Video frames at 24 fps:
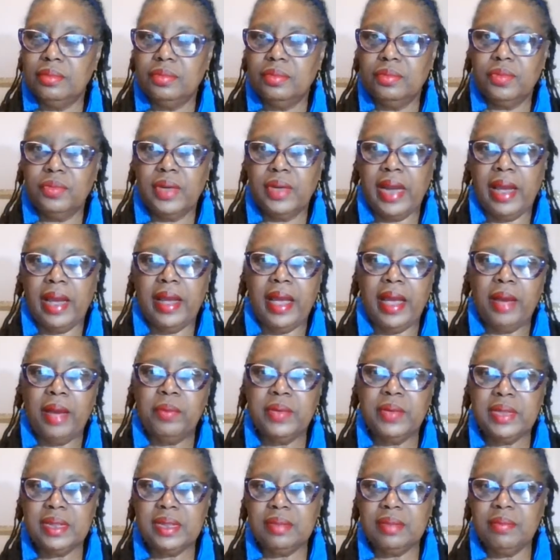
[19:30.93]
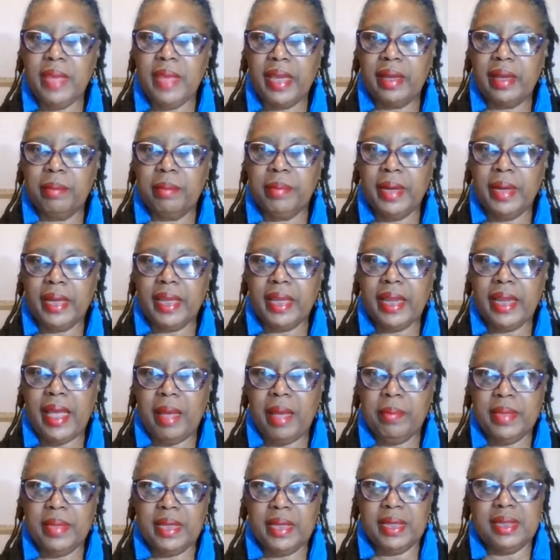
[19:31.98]
when I went to make a bucket
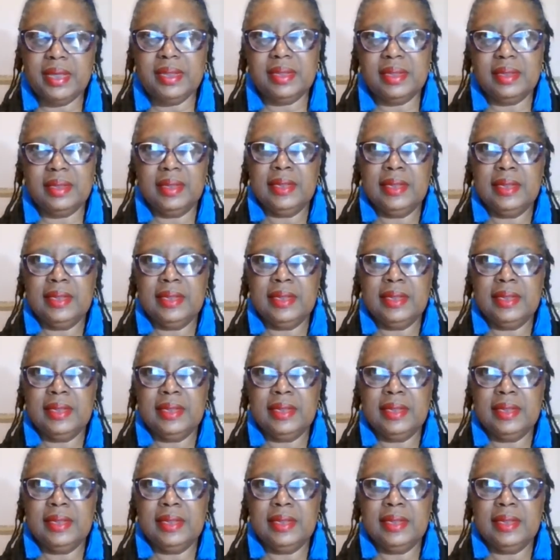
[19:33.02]
hat because